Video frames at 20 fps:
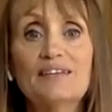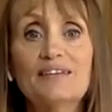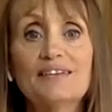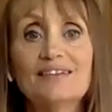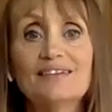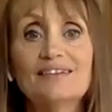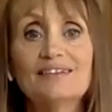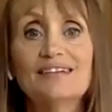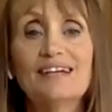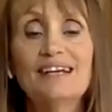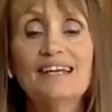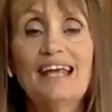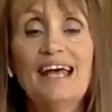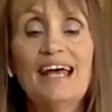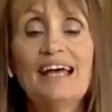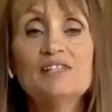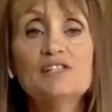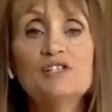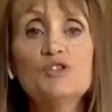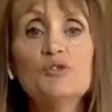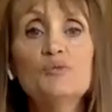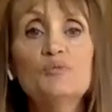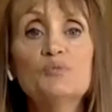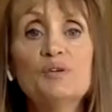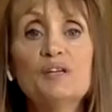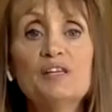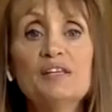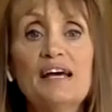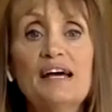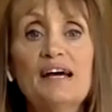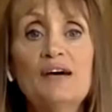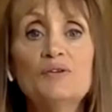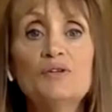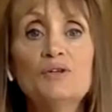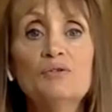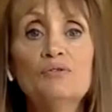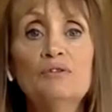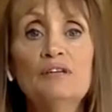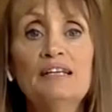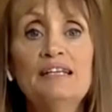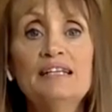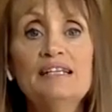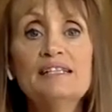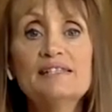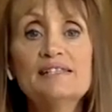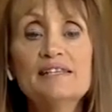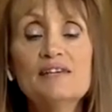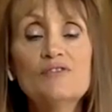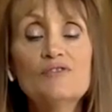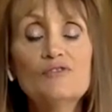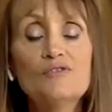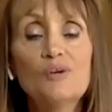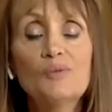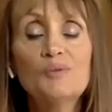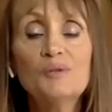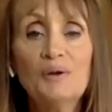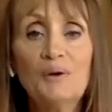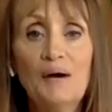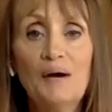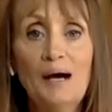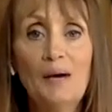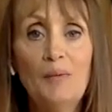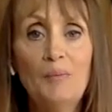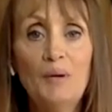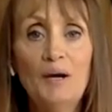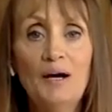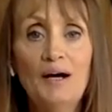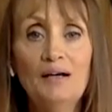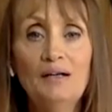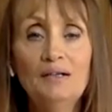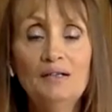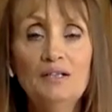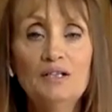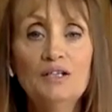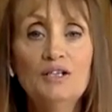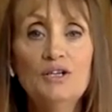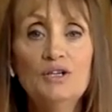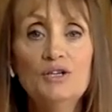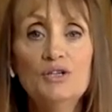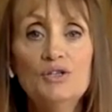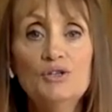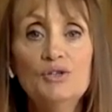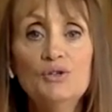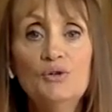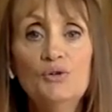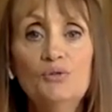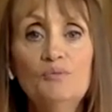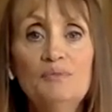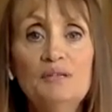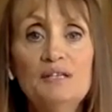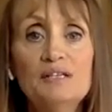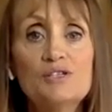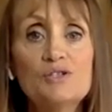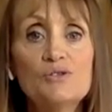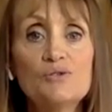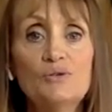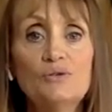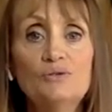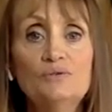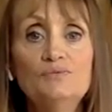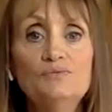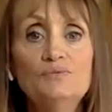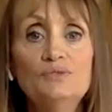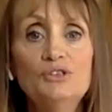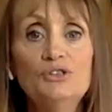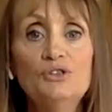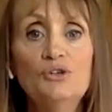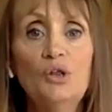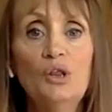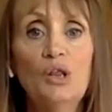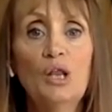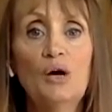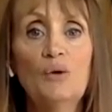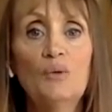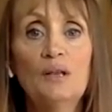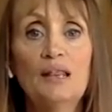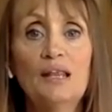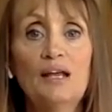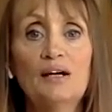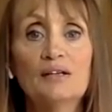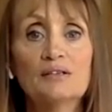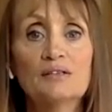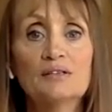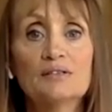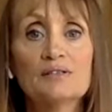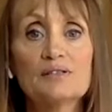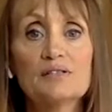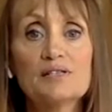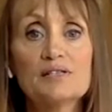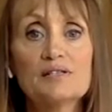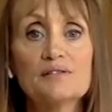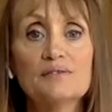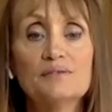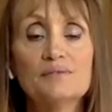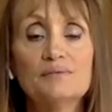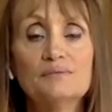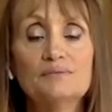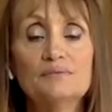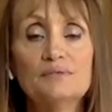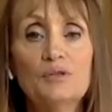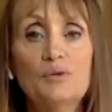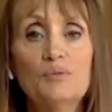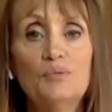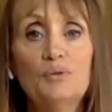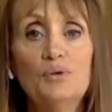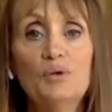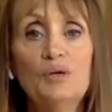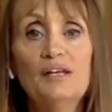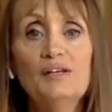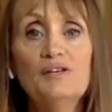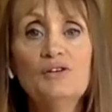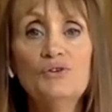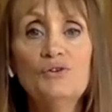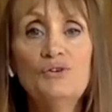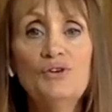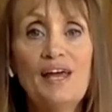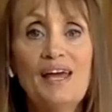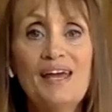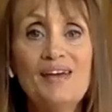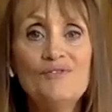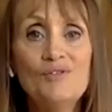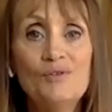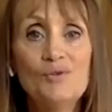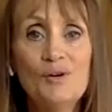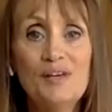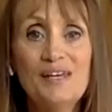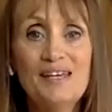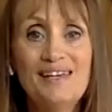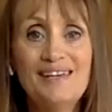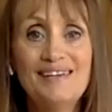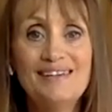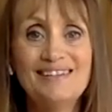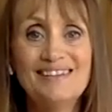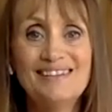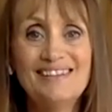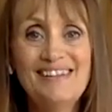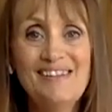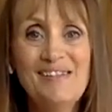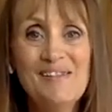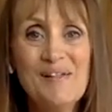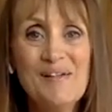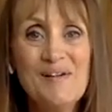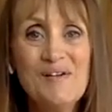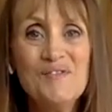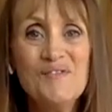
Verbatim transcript: breath. And as you breathe out, you're releasing from your upper, your middle, your lower lungs. Pulling your navel in